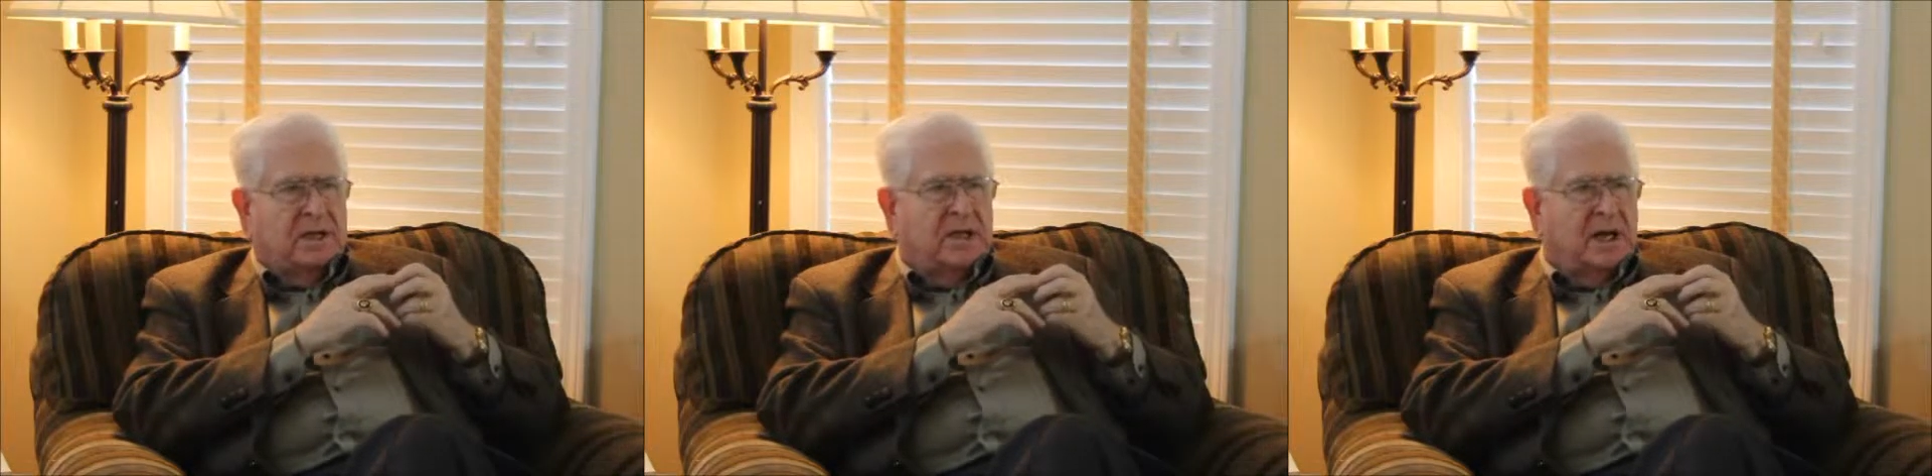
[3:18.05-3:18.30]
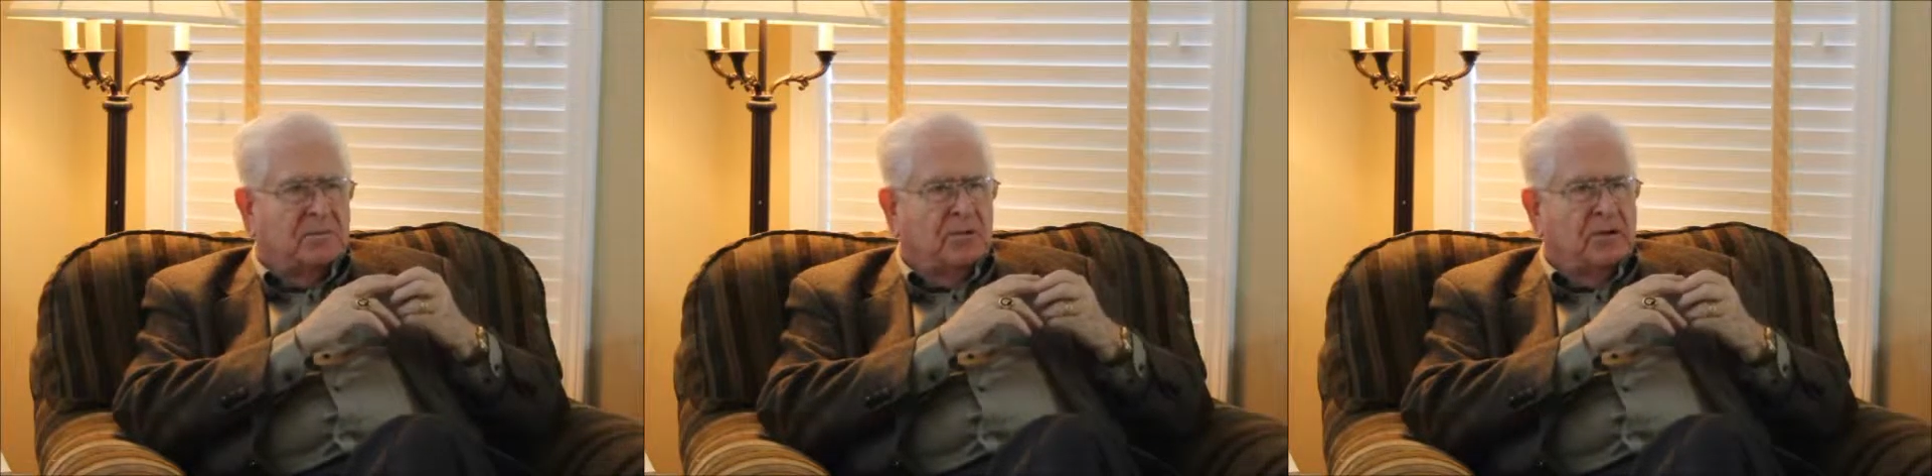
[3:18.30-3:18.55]
a
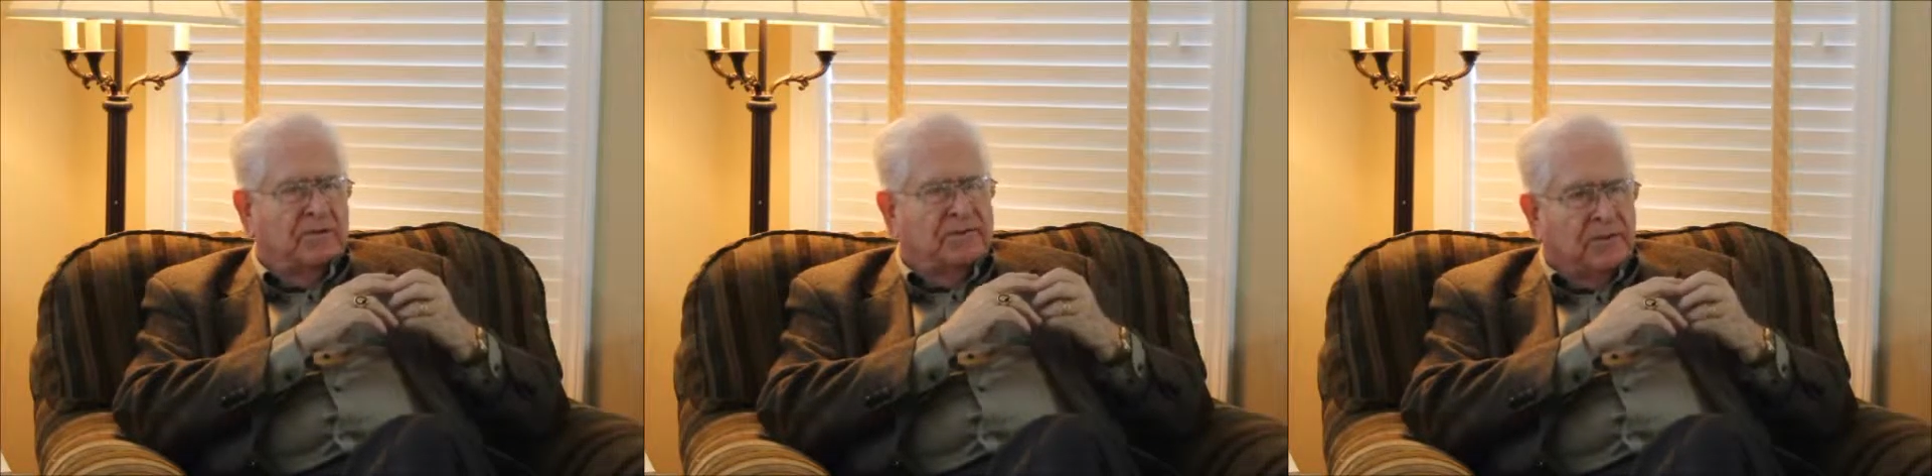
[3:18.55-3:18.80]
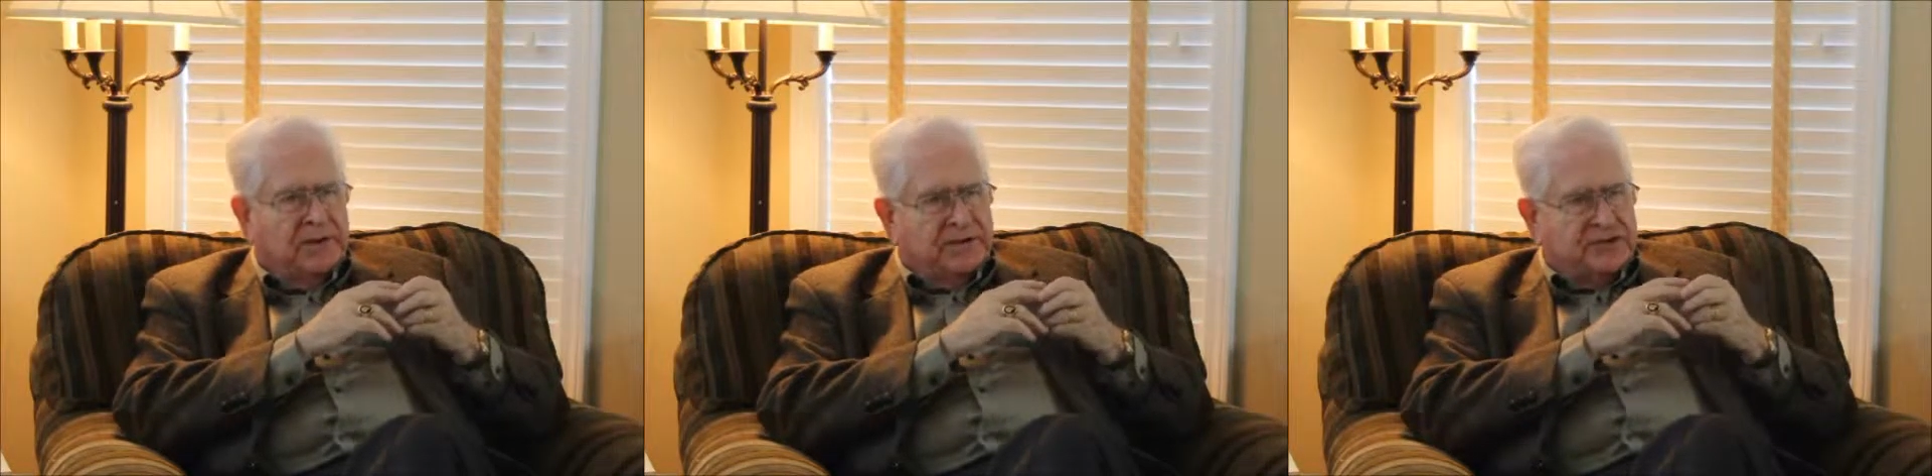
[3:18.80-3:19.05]
lot more
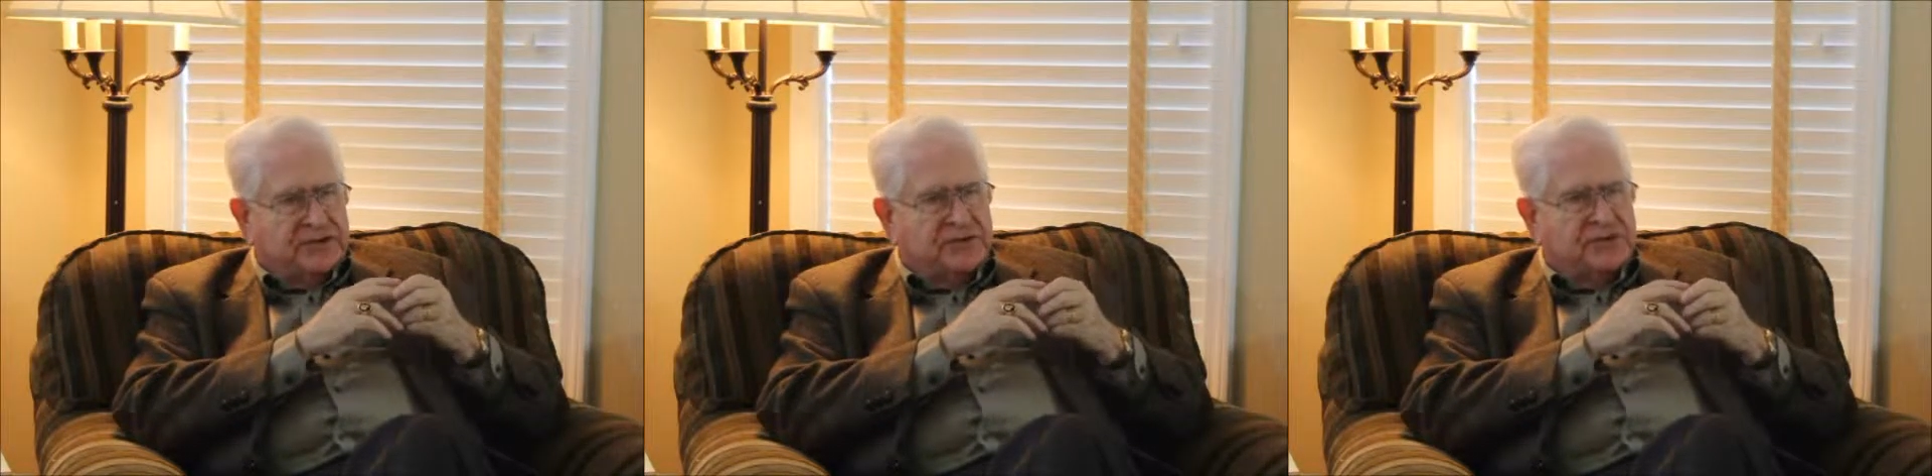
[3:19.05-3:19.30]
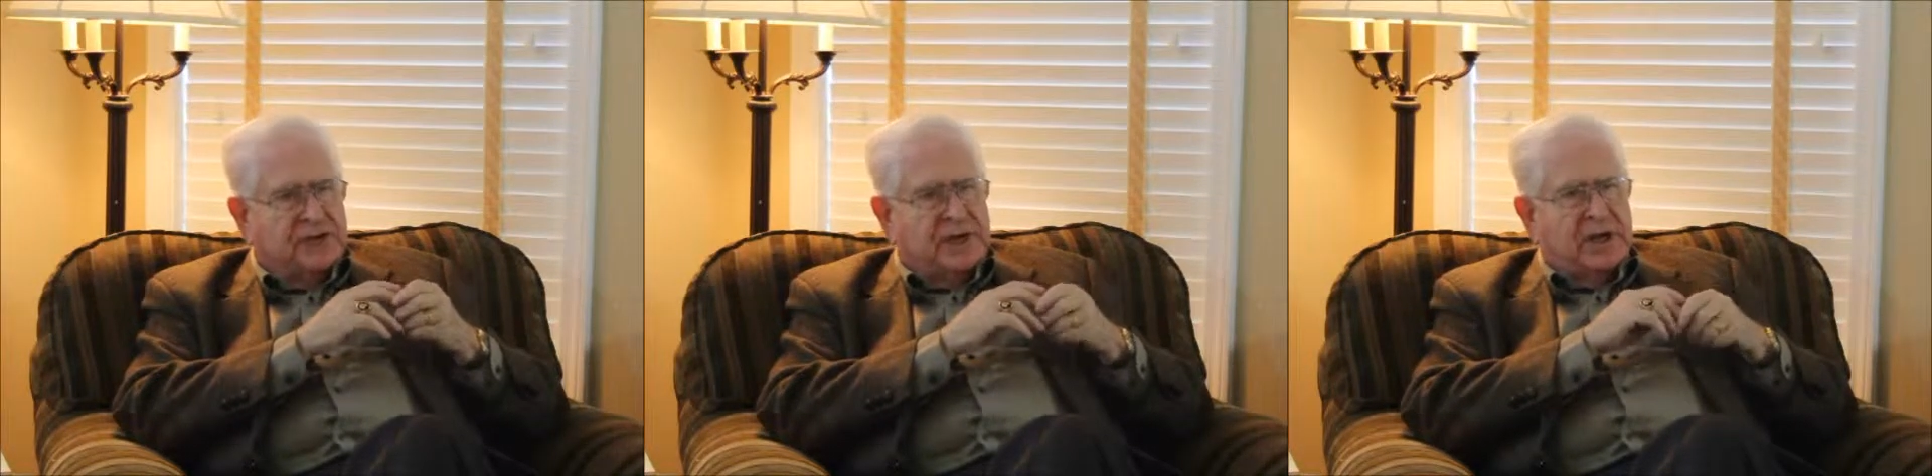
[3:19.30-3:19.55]

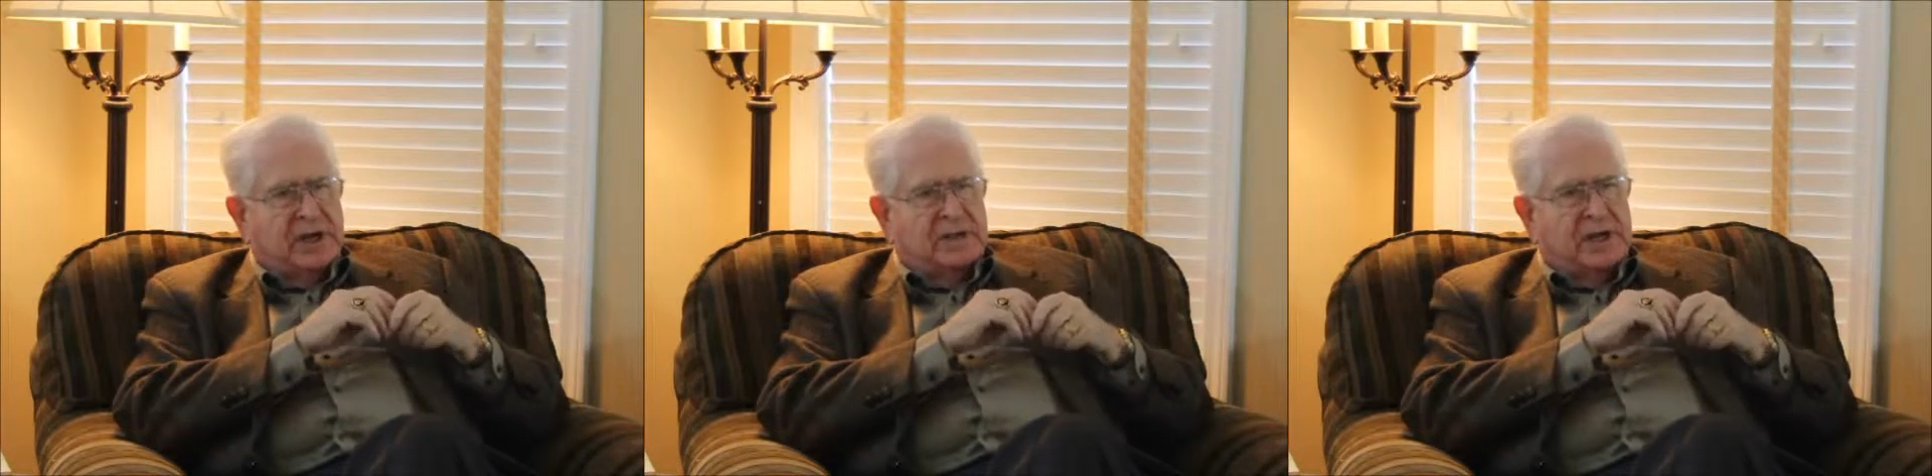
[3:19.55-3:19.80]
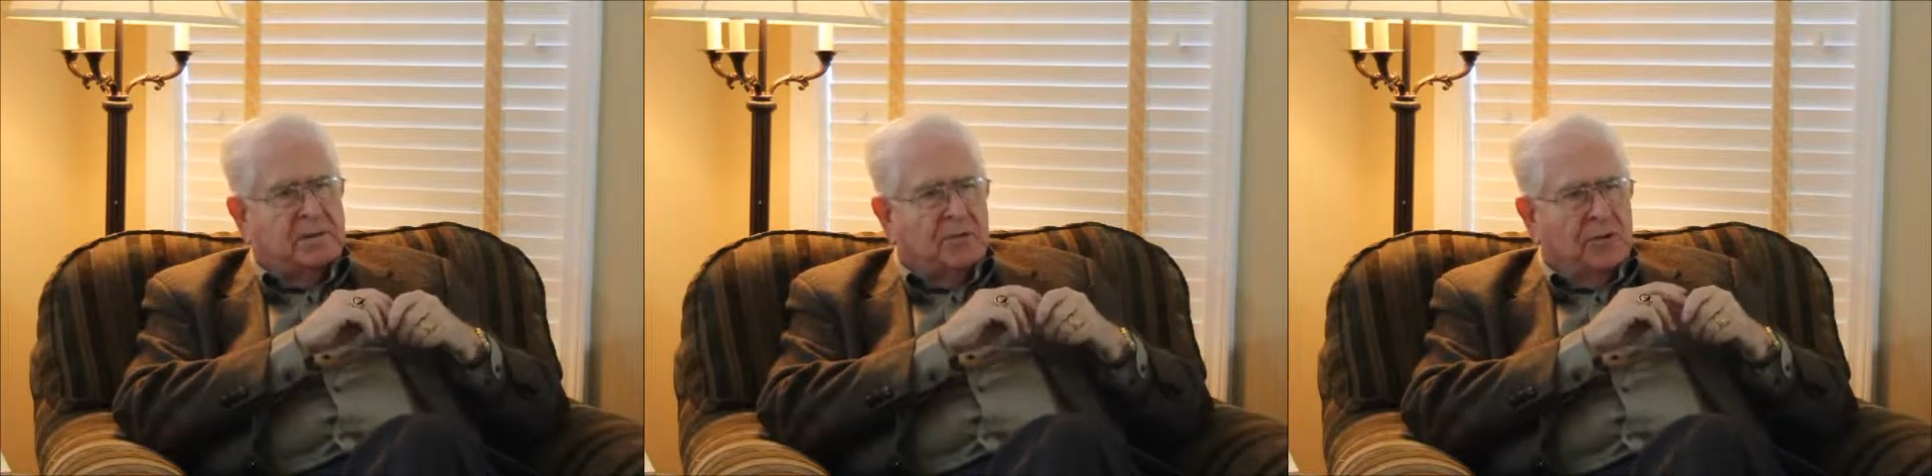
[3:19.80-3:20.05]
voices, a
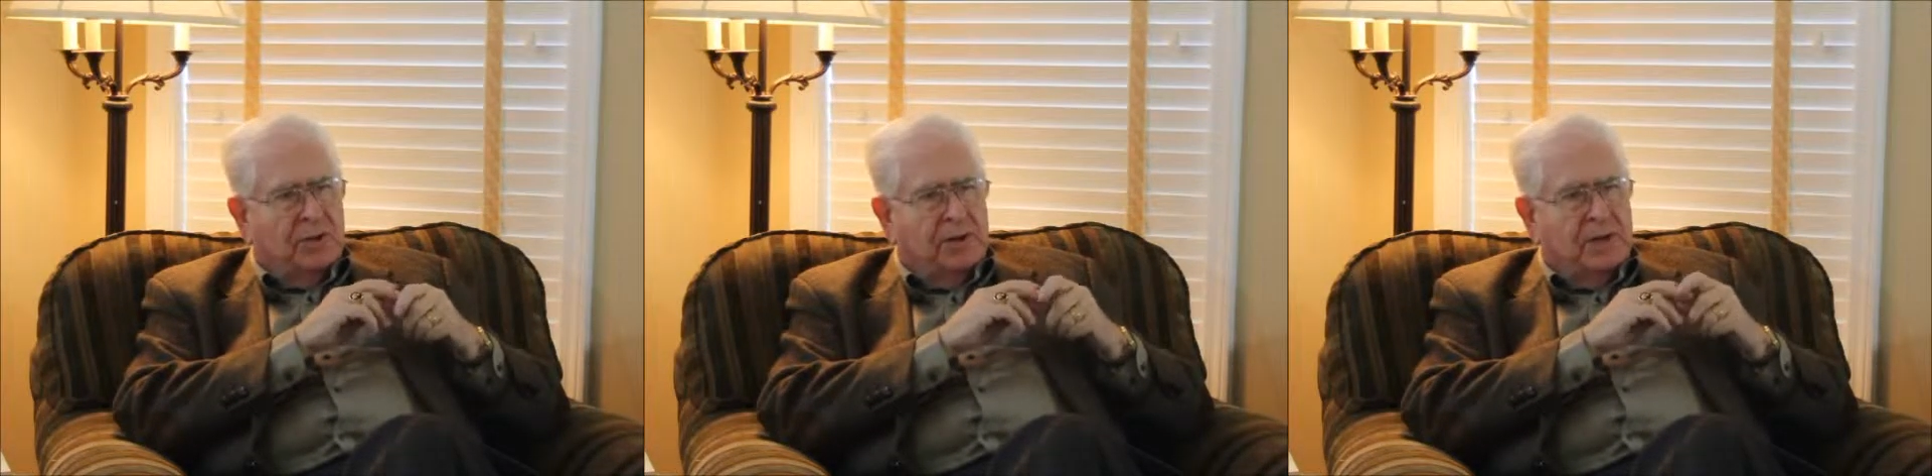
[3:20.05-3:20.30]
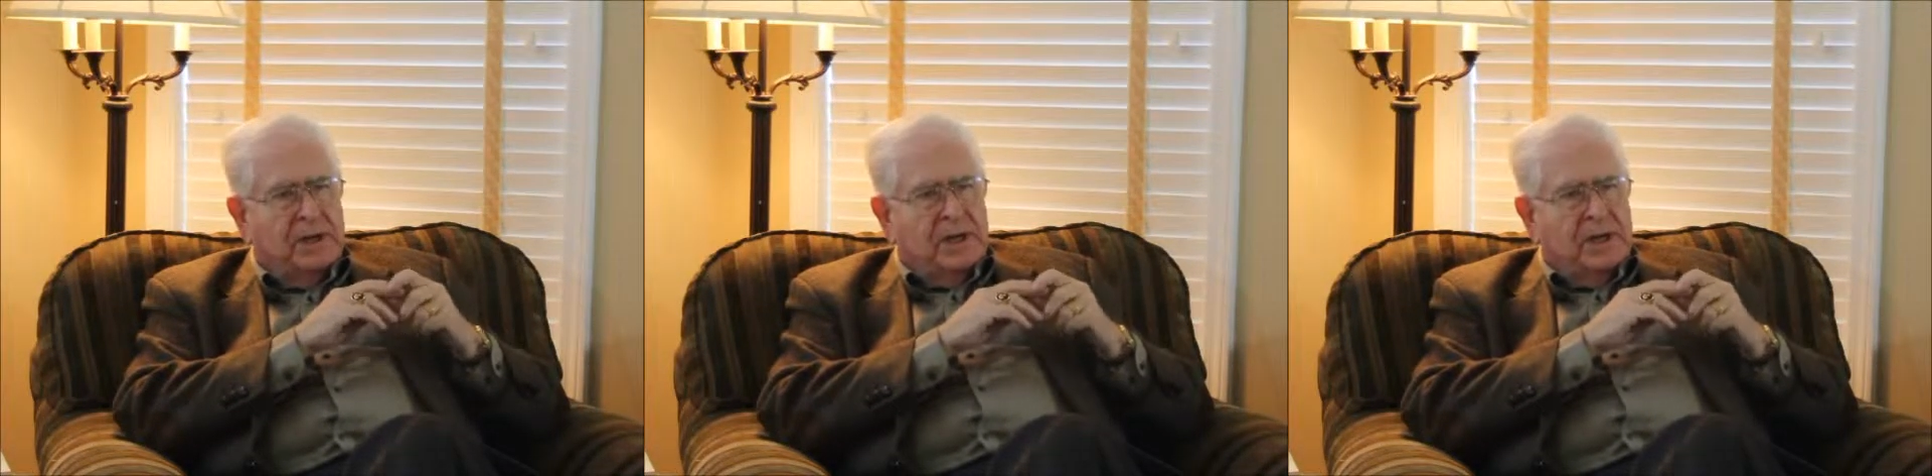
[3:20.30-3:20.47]
lot more